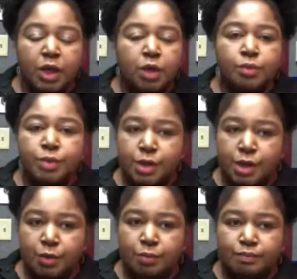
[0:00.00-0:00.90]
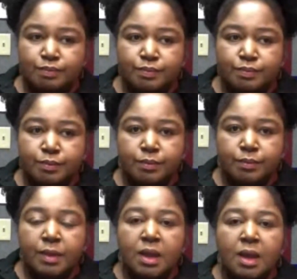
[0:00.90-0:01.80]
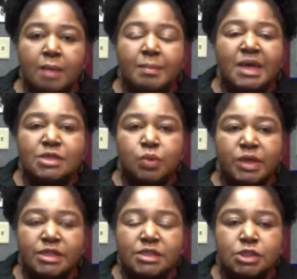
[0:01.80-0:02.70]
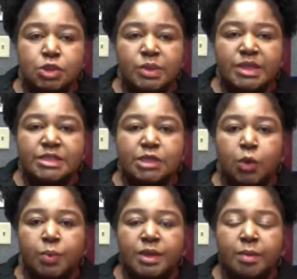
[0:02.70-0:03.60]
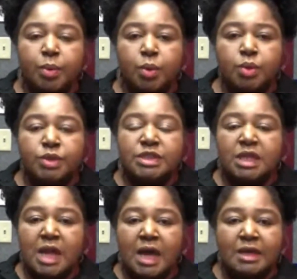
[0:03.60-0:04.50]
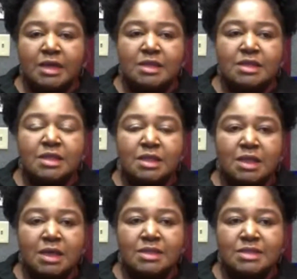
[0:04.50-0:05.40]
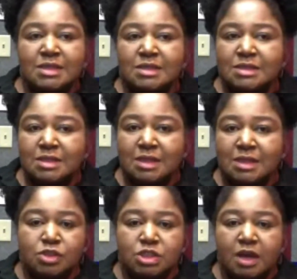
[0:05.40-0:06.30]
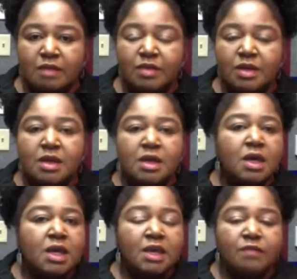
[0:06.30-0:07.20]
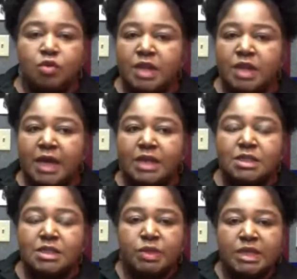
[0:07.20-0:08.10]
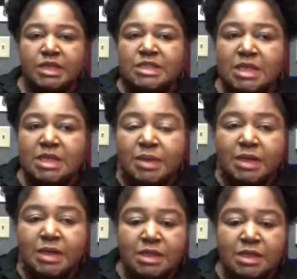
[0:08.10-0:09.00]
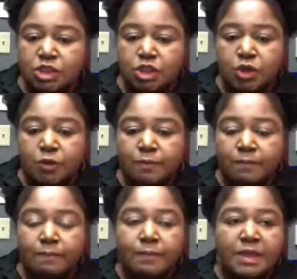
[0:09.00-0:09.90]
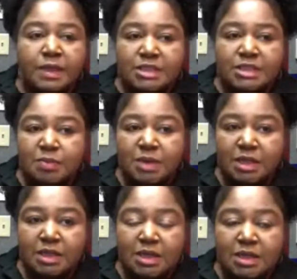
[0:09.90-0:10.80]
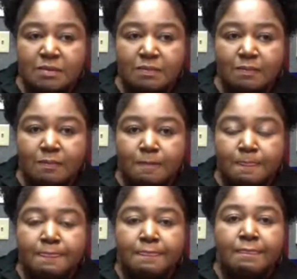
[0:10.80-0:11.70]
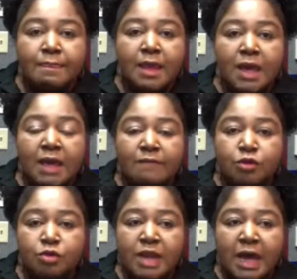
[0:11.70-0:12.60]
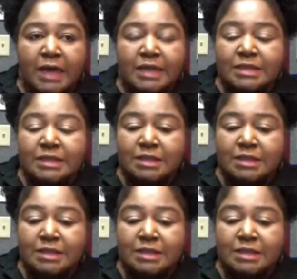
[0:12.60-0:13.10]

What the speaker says: no. Because what it's doing is open up pores, locking things into the hair shaft. If you're not doing a deep conditioner, deep clean, if you're not